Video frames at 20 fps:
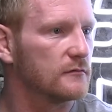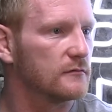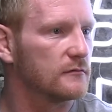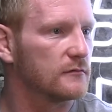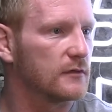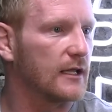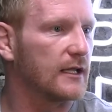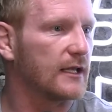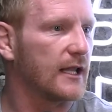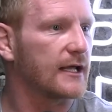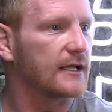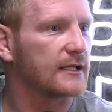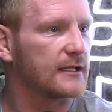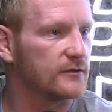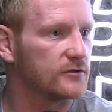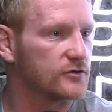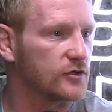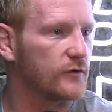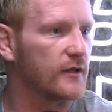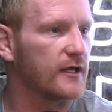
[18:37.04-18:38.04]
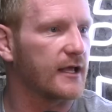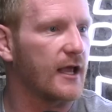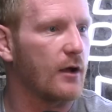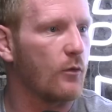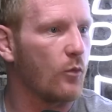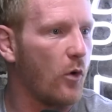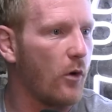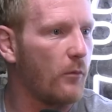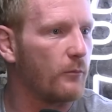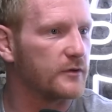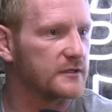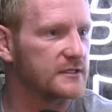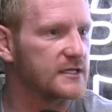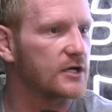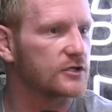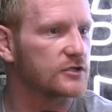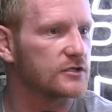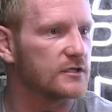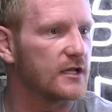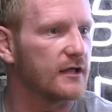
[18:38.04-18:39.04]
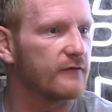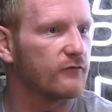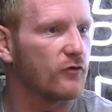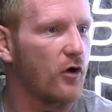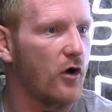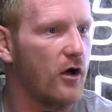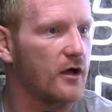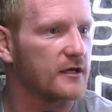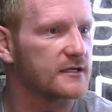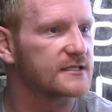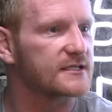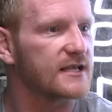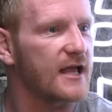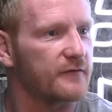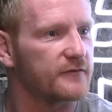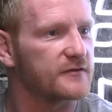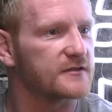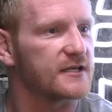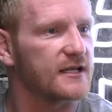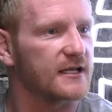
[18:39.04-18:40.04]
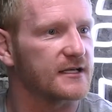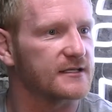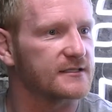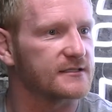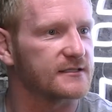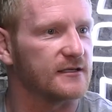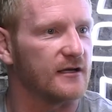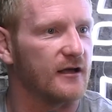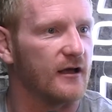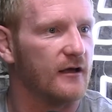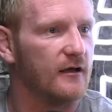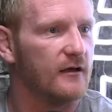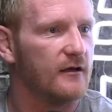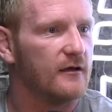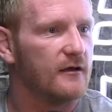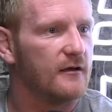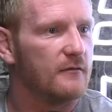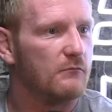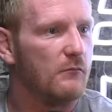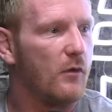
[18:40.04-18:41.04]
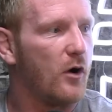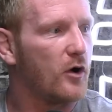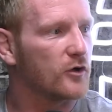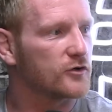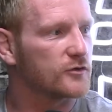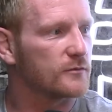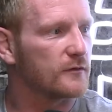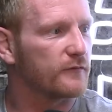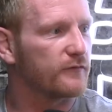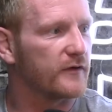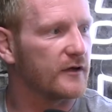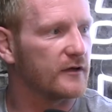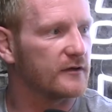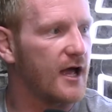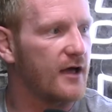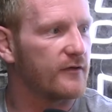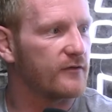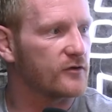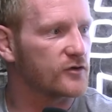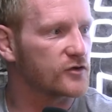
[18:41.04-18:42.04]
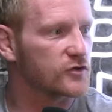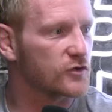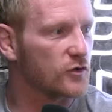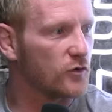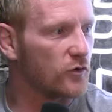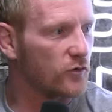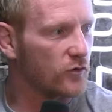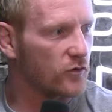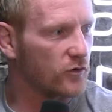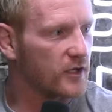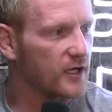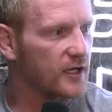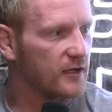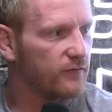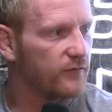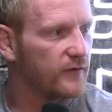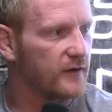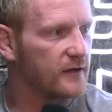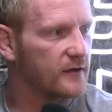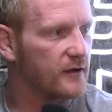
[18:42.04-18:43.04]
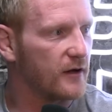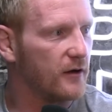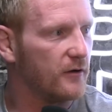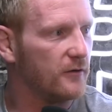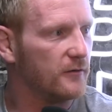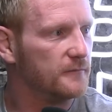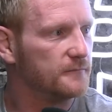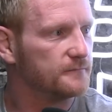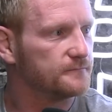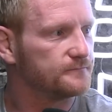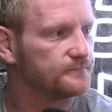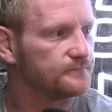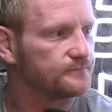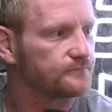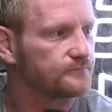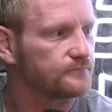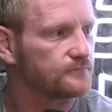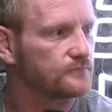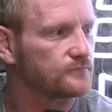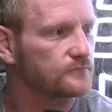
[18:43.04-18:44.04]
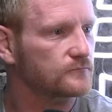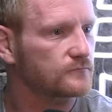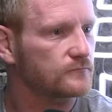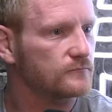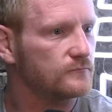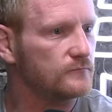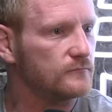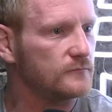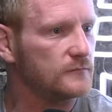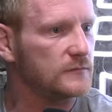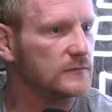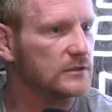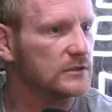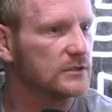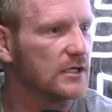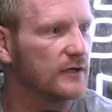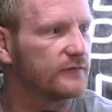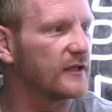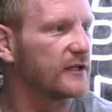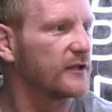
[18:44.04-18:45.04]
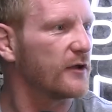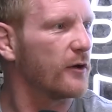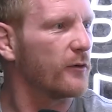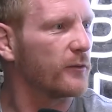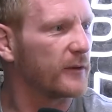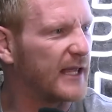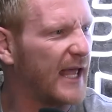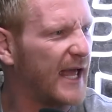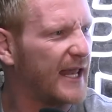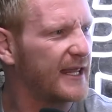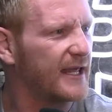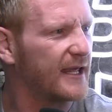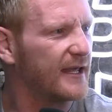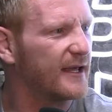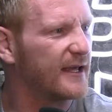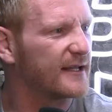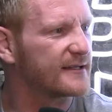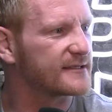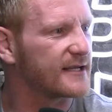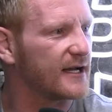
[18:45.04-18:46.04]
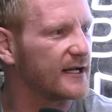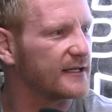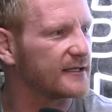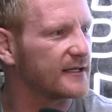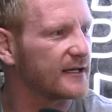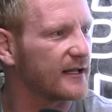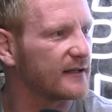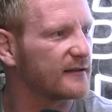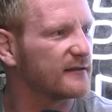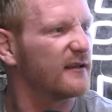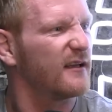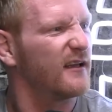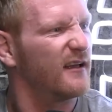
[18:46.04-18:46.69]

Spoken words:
they they get one possession, they've got a set of 6 to march up the field. Now the scorer will kick a field goal. If they don't get it, it's kind of like,